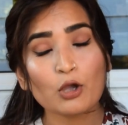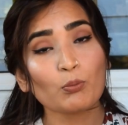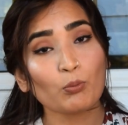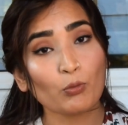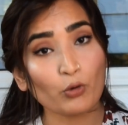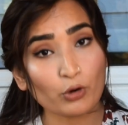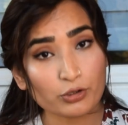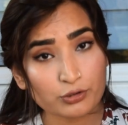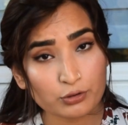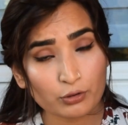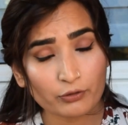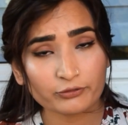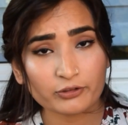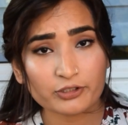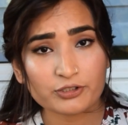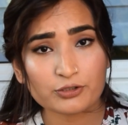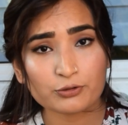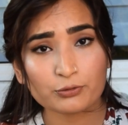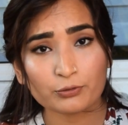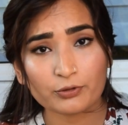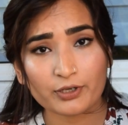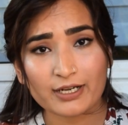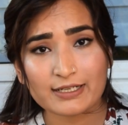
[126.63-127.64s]
Most of the
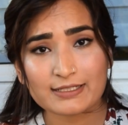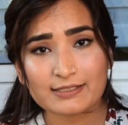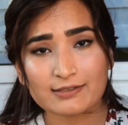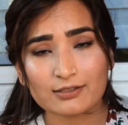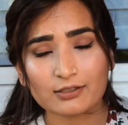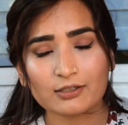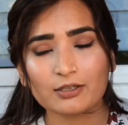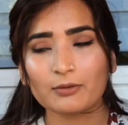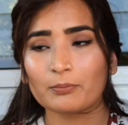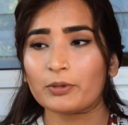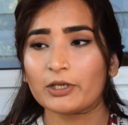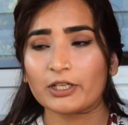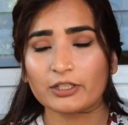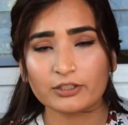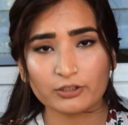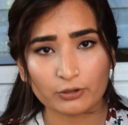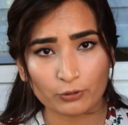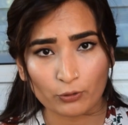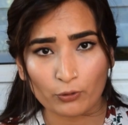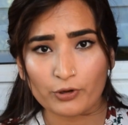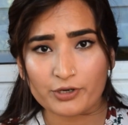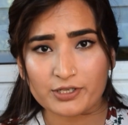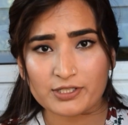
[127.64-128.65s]
students complete the
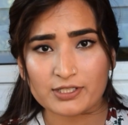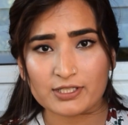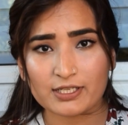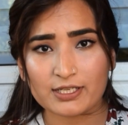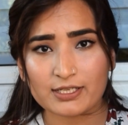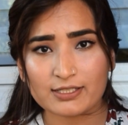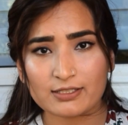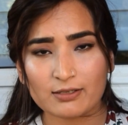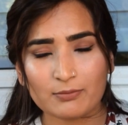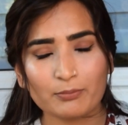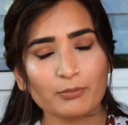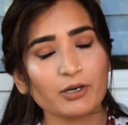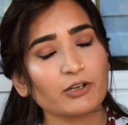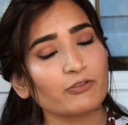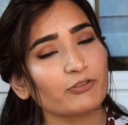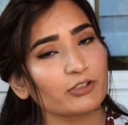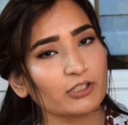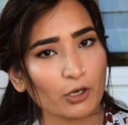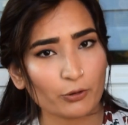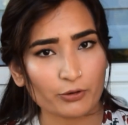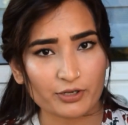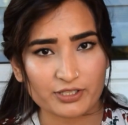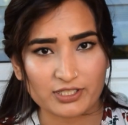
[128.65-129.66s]
courses but
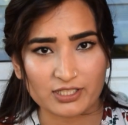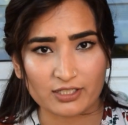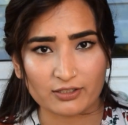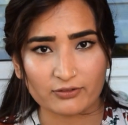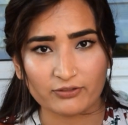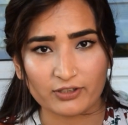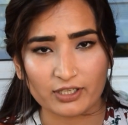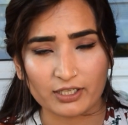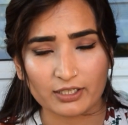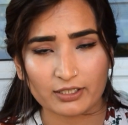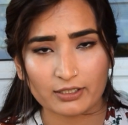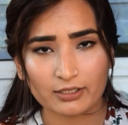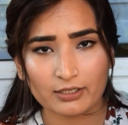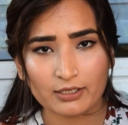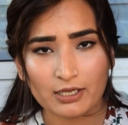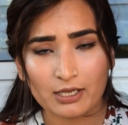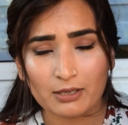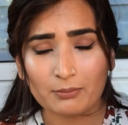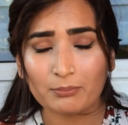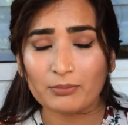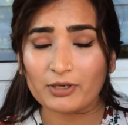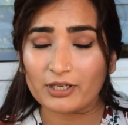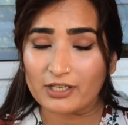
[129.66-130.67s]
without a certificate,
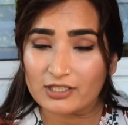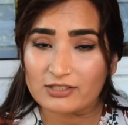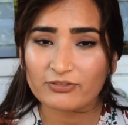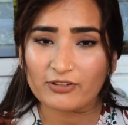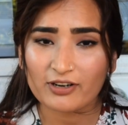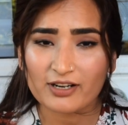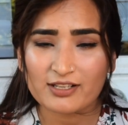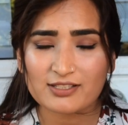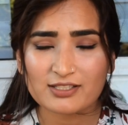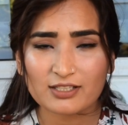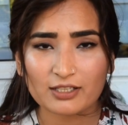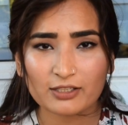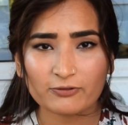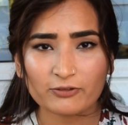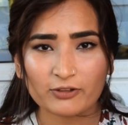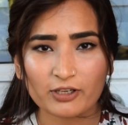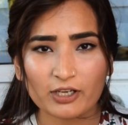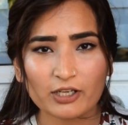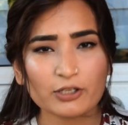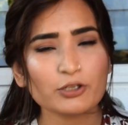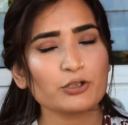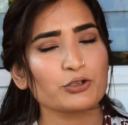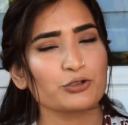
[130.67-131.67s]
because for a
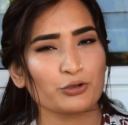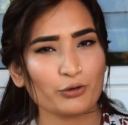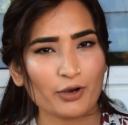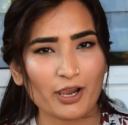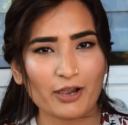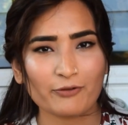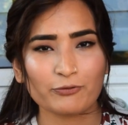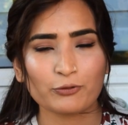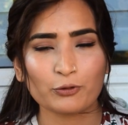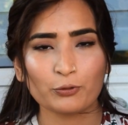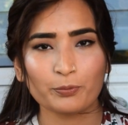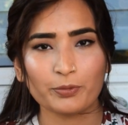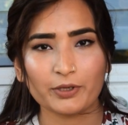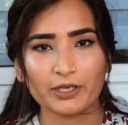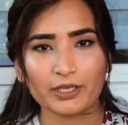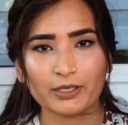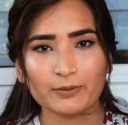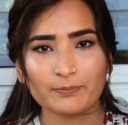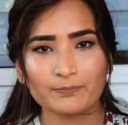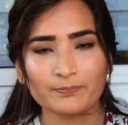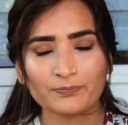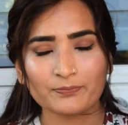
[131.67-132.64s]
certificate you have to pay.